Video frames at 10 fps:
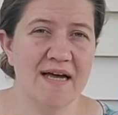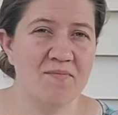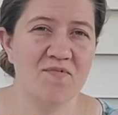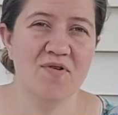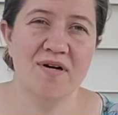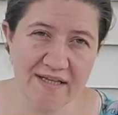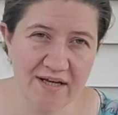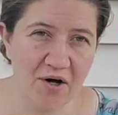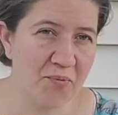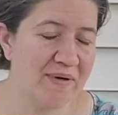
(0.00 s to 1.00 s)
I'm really
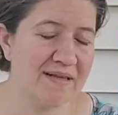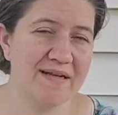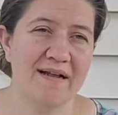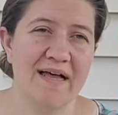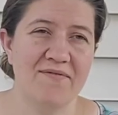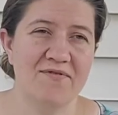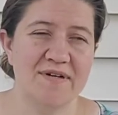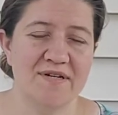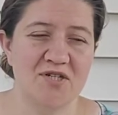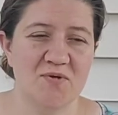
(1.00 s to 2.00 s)
hoping that I'll have it
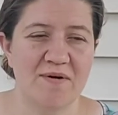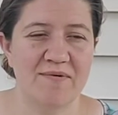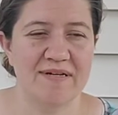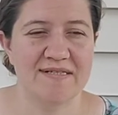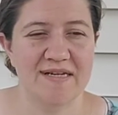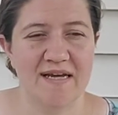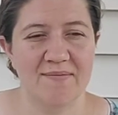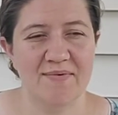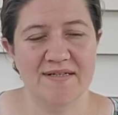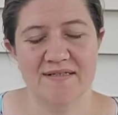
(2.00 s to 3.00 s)
finished by Wednesday,
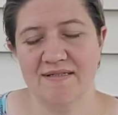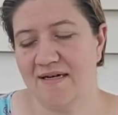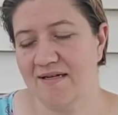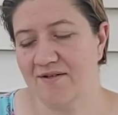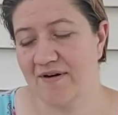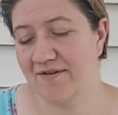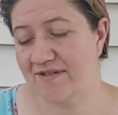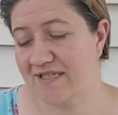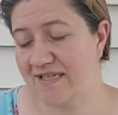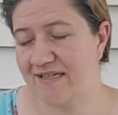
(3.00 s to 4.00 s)
but uh, no
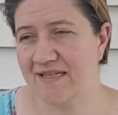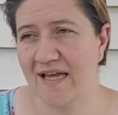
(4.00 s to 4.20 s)
guarantees.